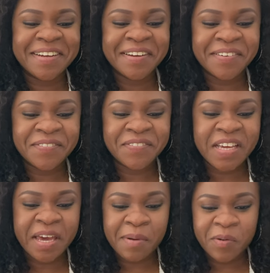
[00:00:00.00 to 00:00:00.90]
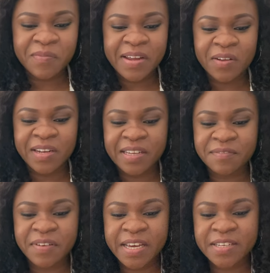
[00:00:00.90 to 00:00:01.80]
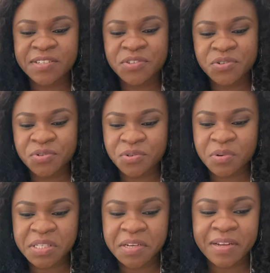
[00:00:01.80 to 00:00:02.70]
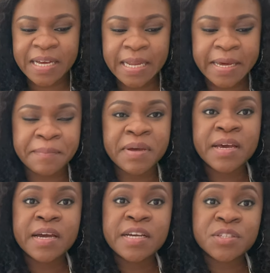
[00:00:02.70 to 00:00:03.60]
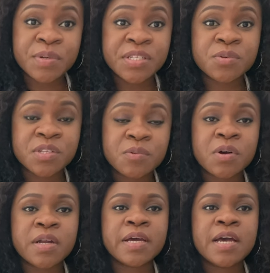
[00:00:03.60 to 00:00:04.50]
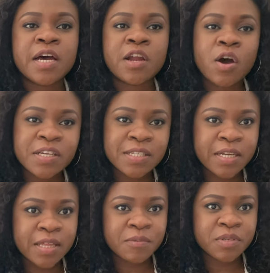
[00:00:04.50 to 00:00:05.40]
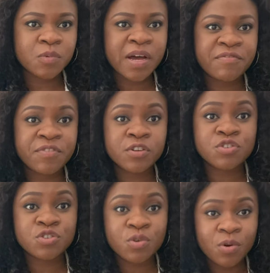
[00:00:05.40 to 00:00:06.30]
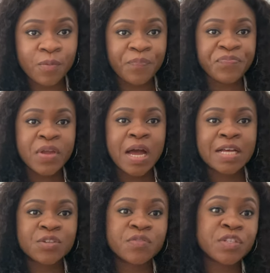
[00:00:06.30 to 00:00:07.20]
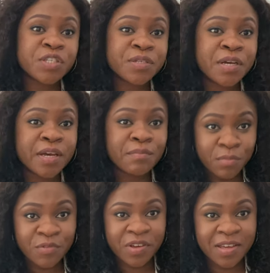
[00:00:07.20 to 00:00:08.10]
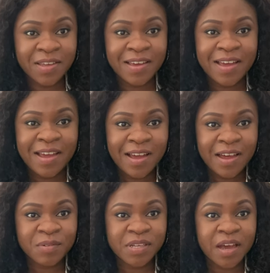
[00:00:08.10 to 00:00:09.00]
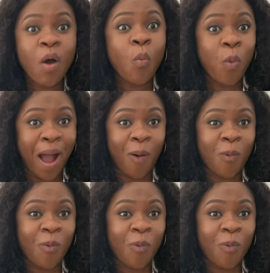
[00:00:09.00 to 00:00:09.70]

Um, it came out on, on Netflix to critical acclaim in 2021. And honestly, that was what I first saw. I saw this movie and I was like, wow.